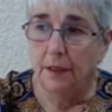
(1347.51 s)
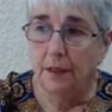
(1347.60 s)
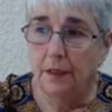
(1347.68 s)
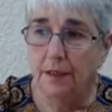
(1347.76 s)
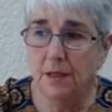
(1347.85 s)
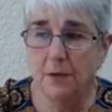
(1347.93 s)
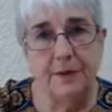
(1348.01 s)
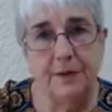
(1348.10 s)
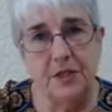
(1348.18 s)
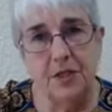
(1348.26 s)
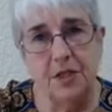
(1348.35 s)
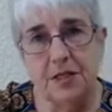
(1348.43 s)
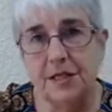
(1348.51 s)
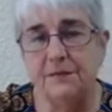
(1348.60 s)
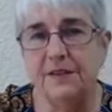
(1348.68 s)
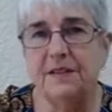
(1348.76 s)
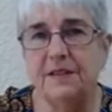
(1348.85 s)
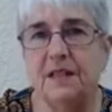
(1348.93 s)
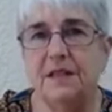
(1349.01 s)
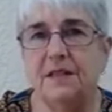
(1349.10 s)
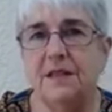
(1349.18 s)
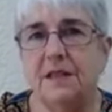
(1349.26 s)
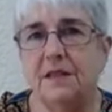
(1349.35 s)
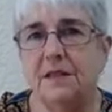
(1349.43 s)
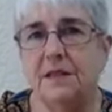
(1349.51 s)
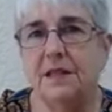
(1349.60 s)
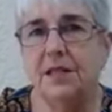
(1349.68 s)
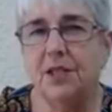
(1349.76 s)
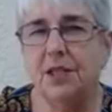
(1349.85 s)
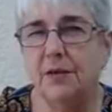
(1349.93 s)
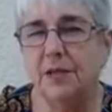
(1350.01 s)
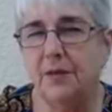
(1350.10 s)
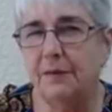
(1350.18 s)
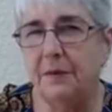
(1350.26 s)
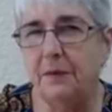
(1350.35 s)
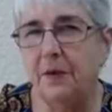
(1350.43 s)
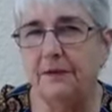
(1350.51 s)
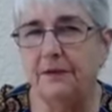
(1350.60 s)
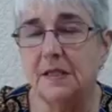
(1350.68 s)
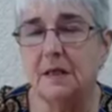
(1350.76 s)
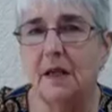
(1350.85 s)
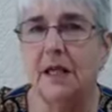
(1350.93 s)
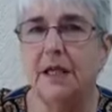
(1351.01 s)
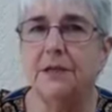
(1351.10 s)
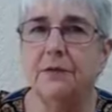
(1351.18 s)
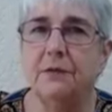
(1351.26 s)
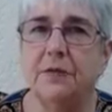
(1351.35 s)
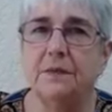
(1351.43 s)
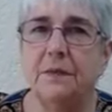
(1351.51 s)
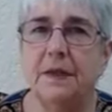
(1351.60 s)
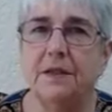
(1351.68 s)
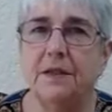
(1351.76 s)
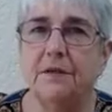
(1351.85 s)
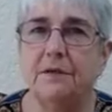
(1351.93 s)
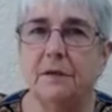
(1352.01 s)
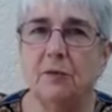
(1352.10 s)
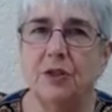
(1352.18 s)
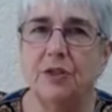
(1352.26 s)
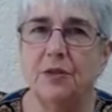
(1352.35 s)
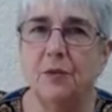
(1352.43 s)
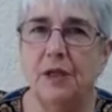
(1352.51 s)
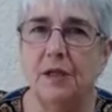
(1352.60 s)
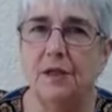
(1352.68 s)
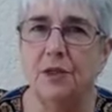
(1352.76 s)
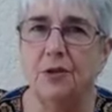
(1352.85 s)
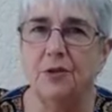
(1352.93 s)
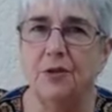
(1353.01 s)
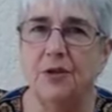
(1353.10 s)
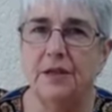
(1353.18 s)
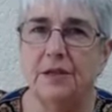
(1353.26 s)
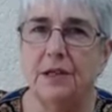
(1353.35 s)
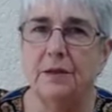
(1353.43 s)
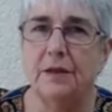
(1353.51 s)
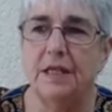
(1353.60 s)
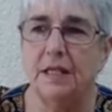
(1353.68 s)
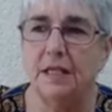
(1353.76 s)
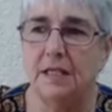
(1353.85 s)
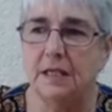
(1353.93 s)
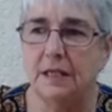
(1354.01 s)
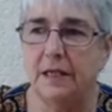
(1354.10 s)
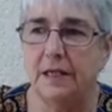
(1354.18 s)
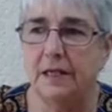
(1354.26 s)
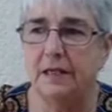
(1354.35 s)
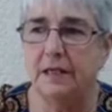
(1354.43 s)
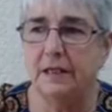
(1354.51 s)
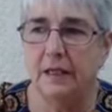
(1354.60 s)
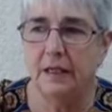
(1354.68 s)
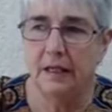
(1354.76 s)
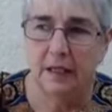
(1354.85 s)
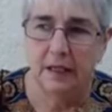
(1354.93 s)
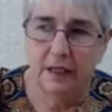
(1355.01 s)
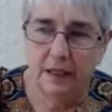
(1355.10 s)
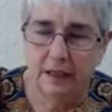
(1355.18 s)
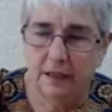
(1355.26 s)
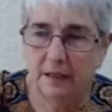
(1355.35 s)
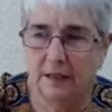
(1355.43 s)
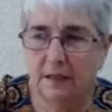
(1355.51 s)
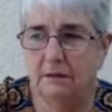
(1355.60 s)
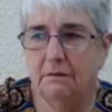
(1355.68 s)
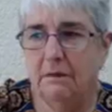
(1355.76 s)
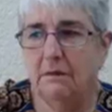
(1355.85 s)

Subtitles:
So repetitions emphasize things. They show us where people have a slightly different perspective from what is really the truth that the narrator has stated, and